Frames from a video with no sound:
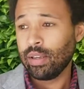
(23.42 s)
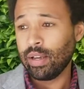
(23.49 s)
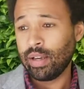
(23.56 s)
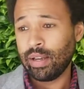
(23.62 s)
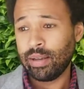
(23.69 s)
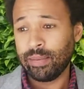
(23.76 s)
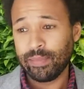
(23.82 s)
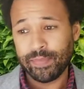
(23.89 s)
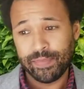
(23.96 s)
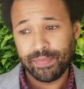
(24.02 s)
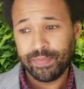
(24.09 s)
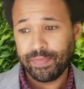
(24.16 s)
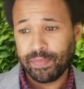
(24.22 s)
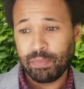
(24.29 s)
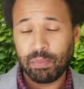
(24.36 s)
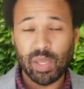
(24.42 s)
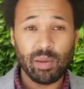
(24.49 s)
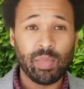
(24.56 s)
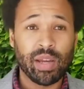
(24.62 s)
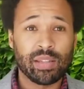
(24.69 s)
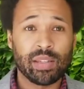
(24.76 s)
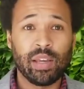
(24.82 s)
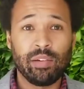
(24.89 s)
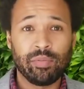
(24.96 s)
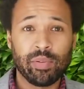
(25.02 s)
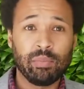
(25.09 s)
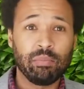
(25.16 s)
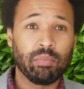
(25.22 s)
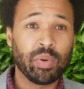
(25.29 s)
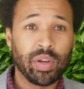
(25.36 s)
um, being myself and
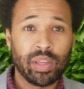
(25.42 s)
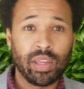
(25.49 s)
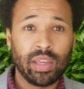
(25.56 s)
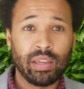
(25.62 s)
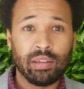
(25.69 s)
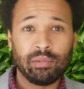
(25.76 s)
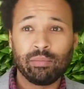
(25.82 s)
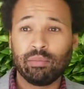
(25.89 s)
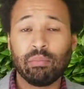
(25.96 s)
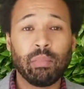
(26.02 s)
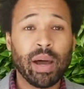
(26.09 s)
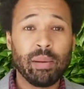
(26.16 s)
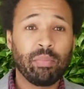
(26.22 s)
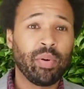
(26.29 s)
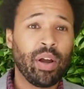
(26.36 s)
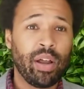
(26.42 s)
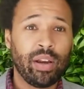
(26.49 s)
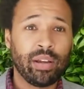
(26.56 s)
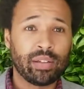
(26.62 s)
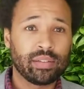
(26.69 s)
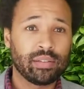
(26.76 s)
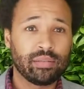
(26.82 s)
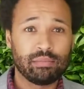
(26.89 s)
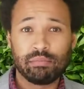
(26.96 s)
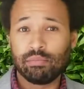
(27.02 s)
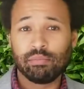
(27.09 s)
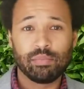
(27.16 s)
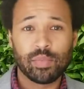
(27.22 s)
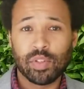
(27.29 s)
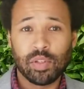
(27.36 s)
bringing my product mm
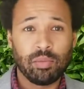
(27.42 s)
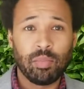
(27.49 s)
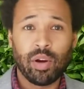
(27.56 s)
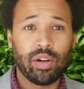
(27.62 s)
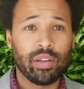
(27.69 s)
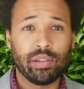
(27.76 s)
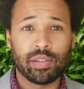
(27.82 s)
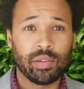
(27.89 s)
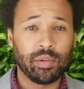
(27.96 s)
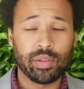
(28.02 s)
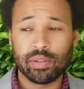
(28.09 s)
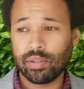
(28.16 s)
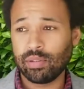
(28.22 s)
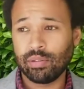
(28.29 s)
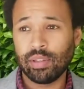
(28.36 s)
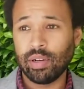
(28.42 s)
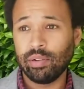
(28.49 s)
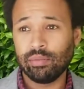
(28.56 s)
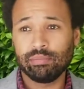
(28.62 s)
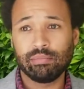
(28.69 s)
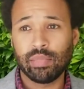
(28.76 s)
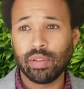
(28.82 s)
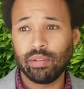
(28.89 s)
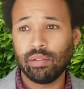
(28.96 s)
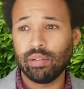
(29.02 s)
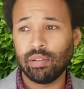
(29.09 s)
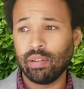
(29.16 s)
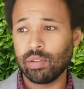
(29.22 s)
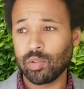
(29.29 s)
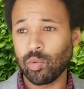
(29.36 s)
-hmm. to the market. So it's you know
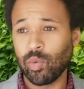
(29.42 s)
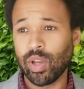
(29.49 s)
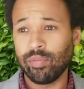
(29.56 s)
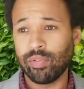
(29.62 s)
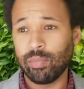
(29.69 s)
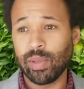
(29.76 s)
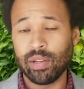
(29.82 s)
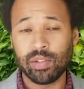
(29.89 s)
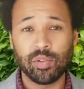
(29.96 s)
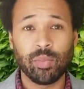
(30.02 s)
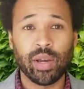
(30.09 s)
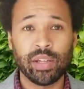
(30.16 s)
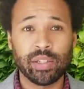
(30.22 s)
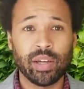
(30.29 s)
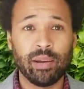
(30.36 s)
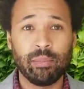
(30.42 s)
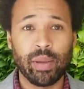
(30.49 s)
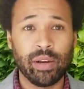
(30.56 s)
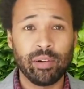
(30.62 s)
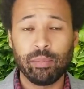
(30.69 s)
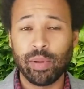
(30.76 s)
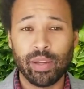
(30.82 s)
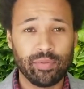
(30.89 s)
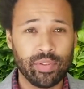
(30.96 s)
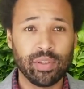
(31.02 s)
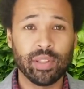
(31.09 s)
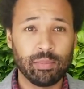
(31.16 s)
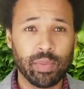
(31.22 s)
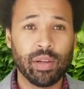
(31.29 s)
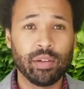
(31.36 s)
it's a way for me to do my job better by
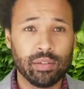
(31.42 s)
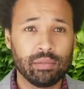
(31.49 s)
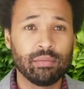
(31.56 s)
feeling better.